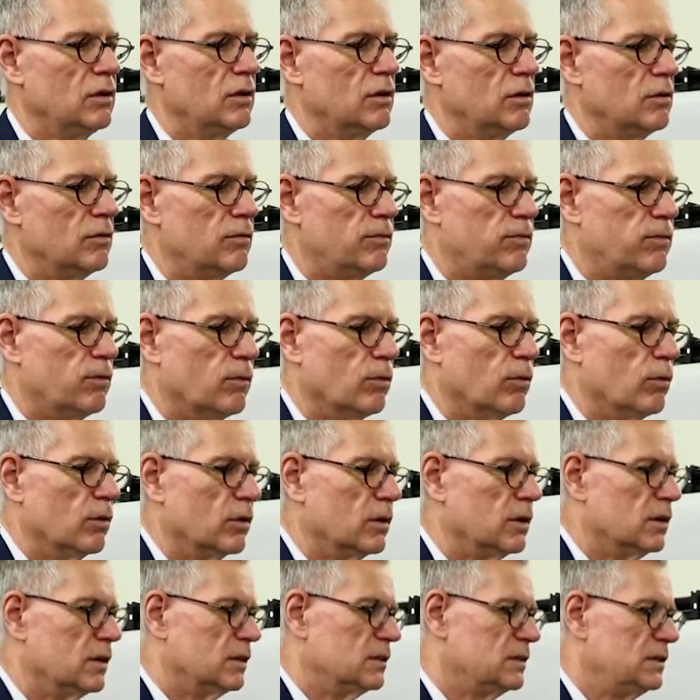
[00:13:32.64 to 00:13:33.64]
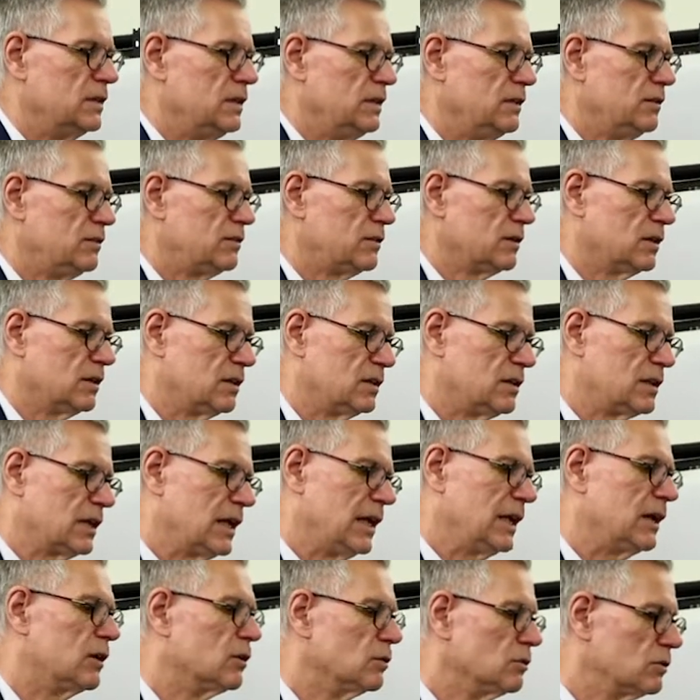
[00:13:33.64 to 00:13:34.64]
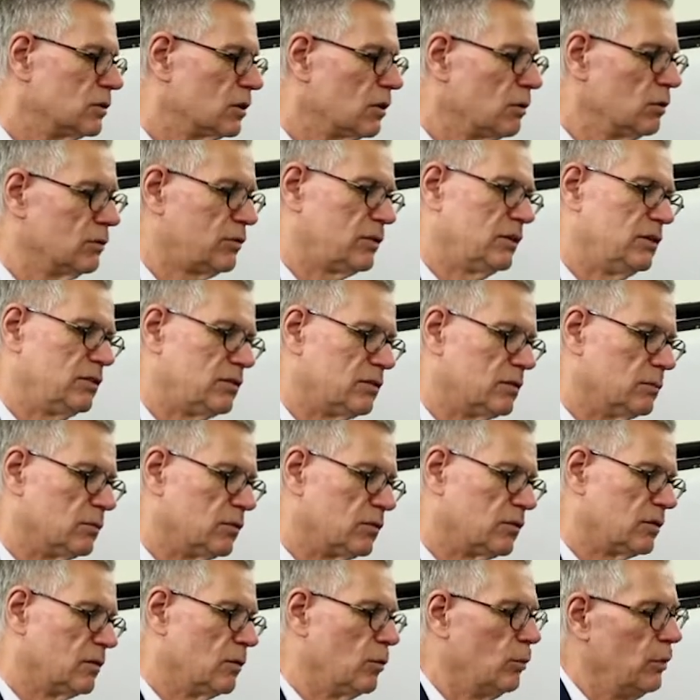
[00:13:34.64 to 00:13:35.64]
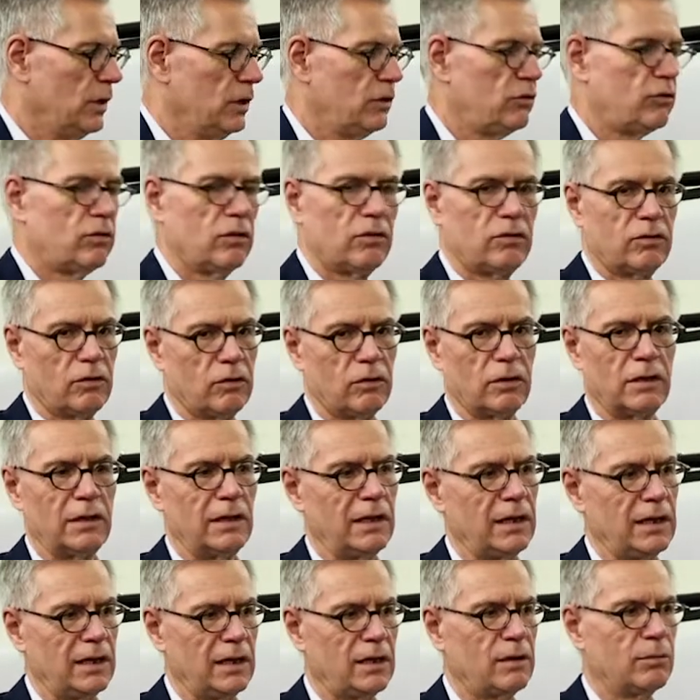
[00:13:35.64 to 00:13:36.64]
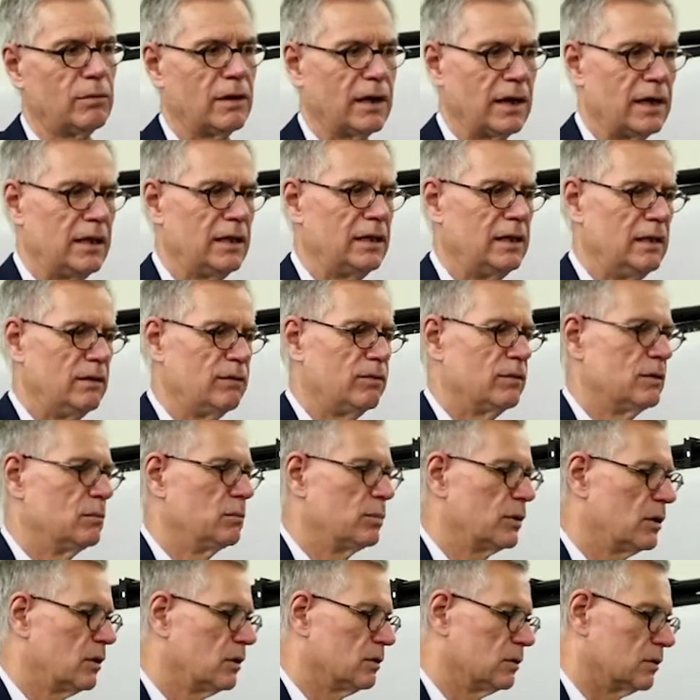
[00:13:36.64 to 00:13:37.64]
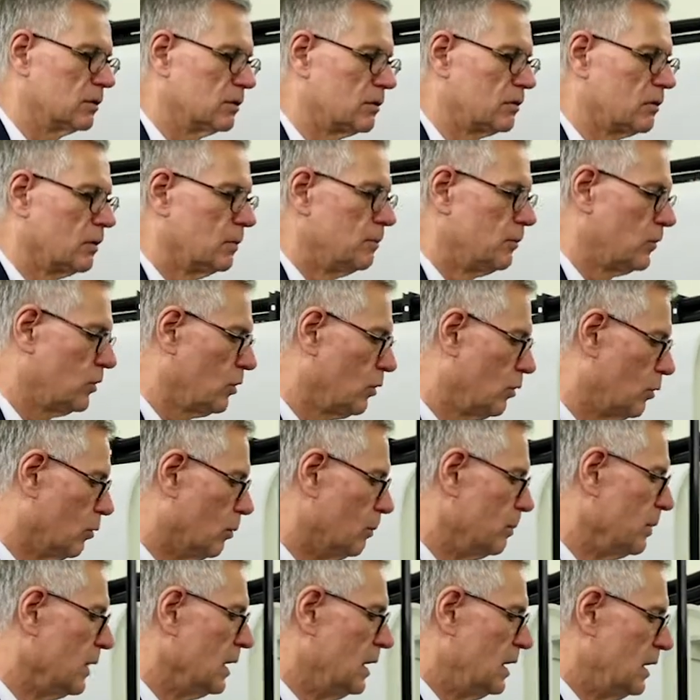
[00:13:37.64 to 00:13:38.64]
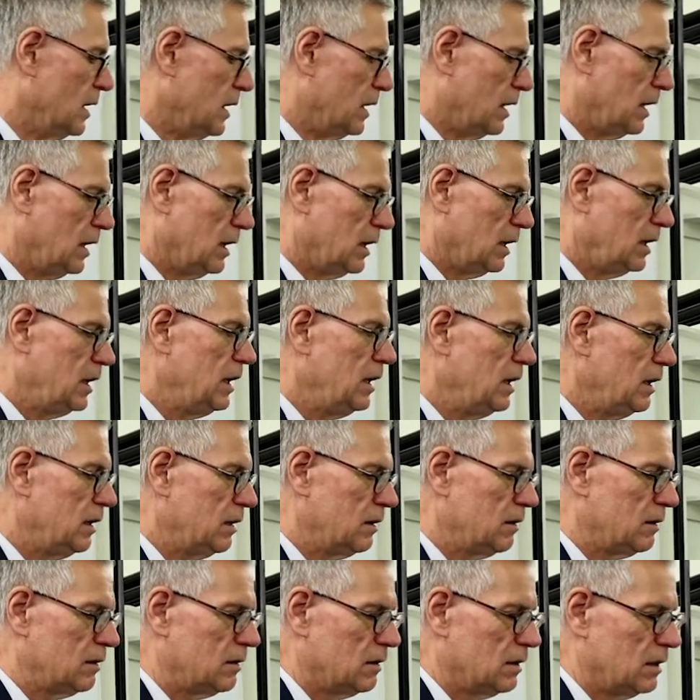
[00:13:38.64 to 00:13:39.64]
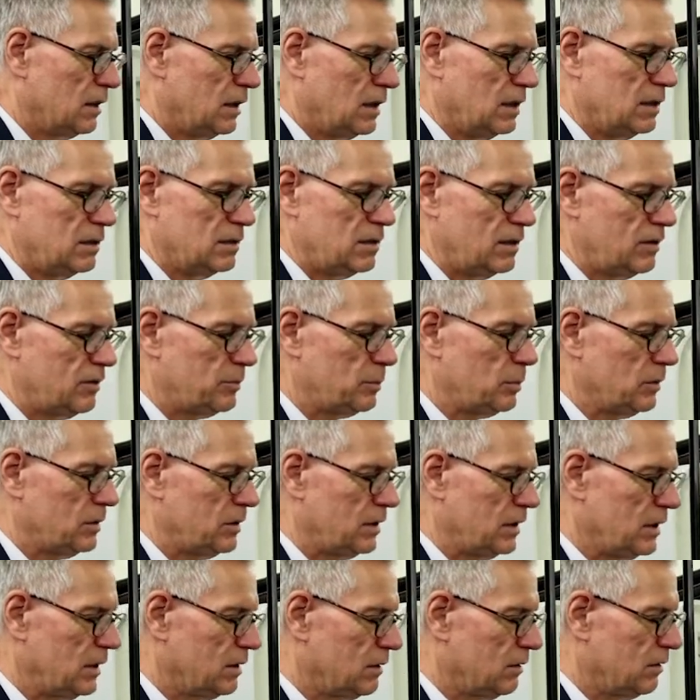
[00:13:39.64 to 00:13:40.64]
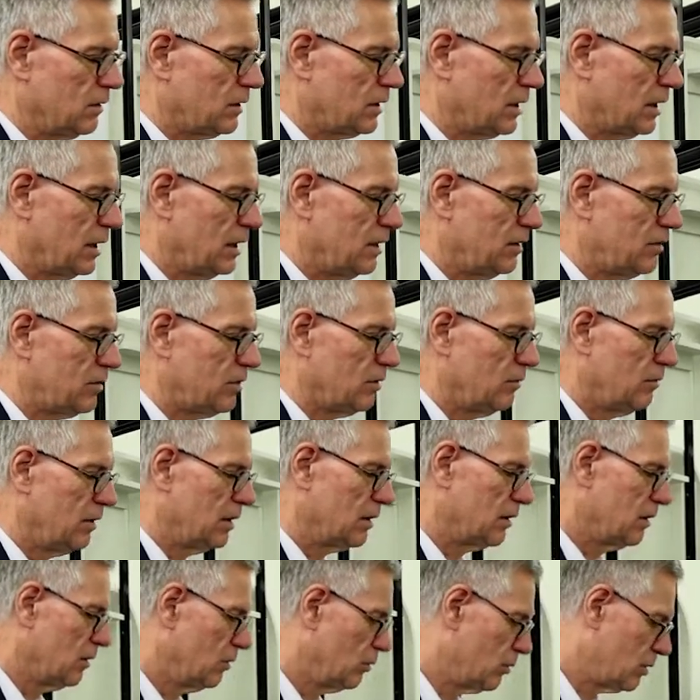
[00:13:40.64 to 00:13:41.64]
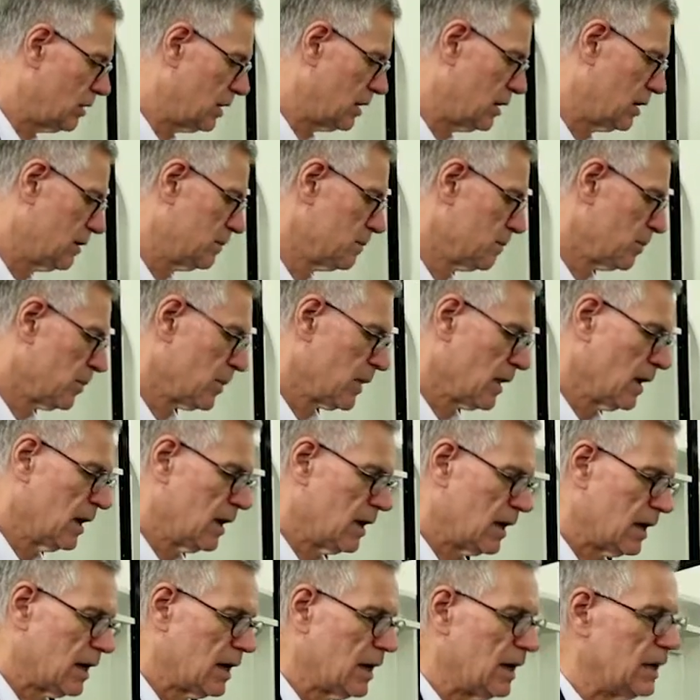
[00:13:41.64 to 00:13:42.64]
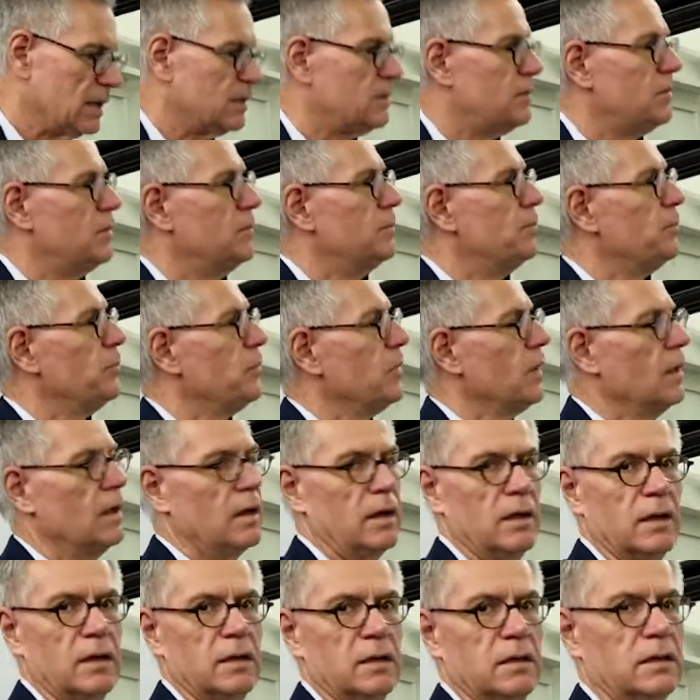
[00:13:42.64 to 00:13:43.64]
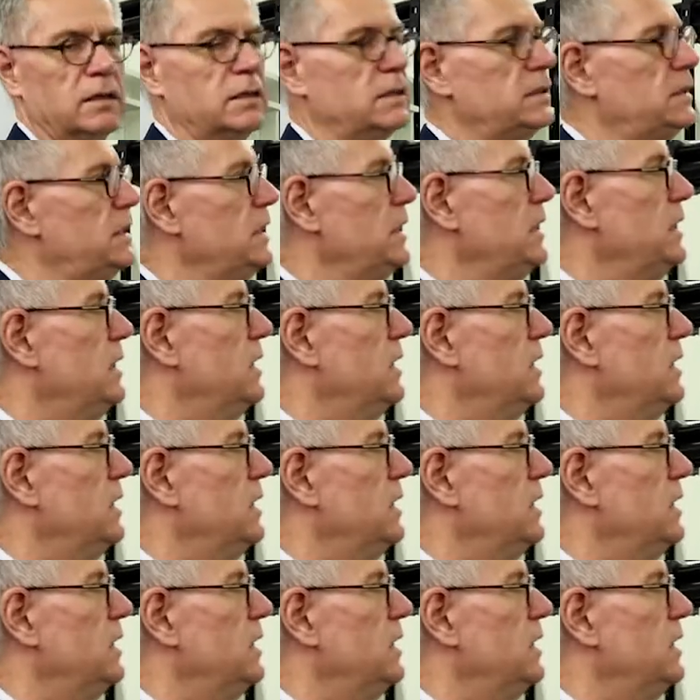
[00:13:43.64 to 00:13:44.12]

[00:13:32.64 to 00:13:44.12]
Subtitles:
for these train control systems, which certainly require different products. So, here, in this particular case, we are looking at the